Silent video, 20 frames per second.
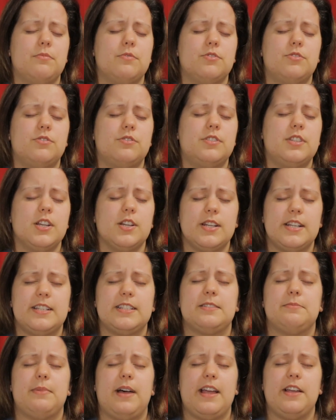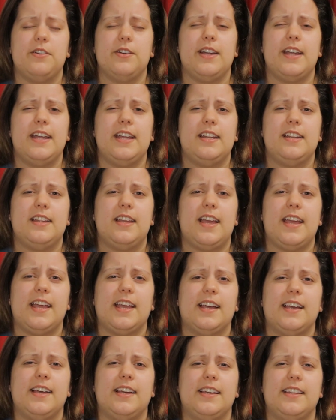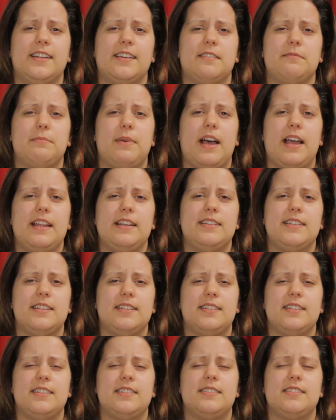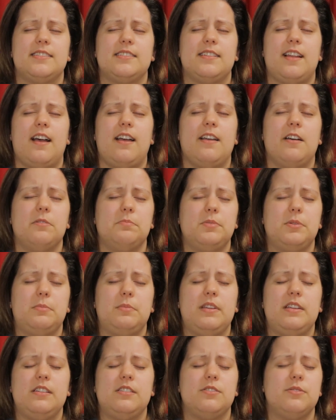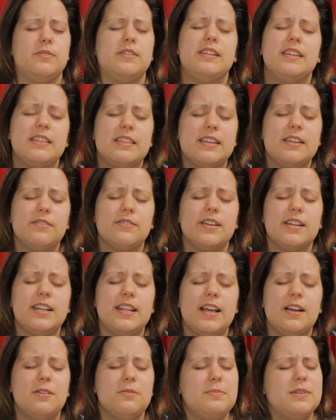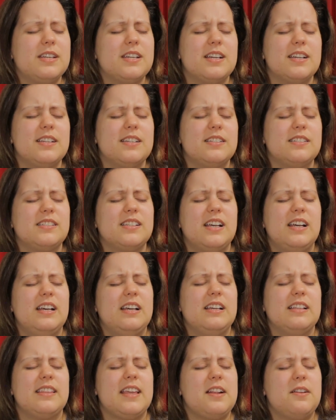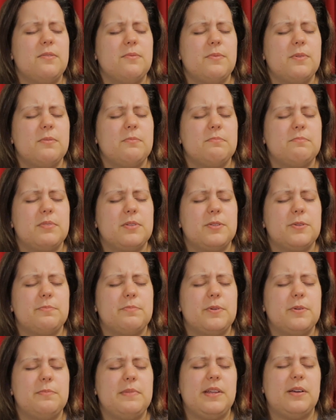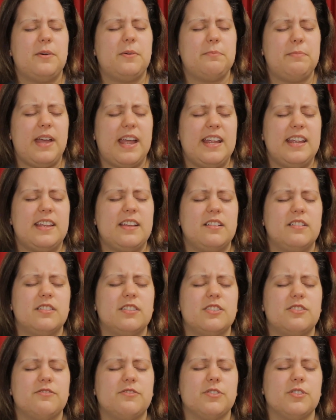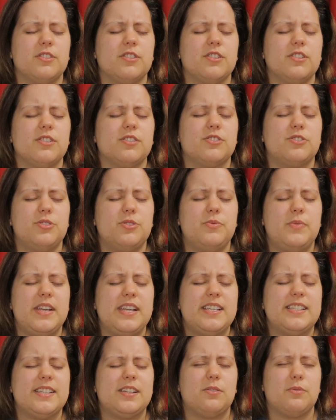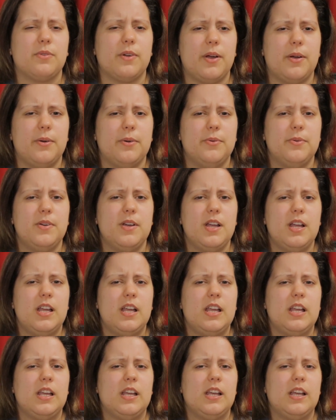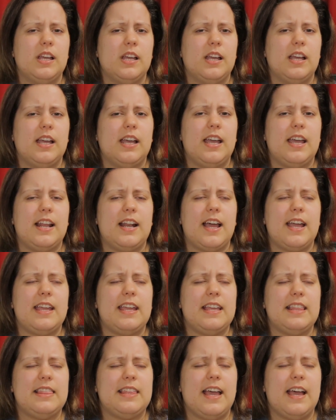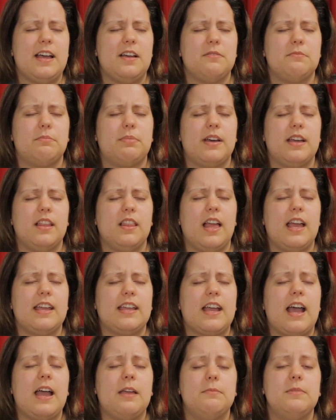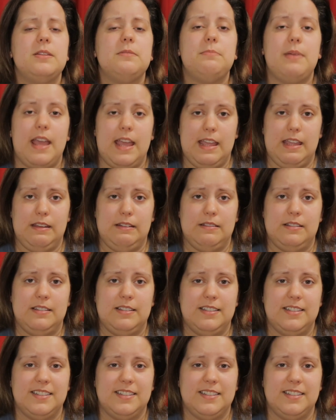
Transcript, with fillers: serious migraine, and my dentist is not helping me do anything right now, because they don't want to put me on painkillers for 2 weeks in a row. And I get that, but like, I'm in pain.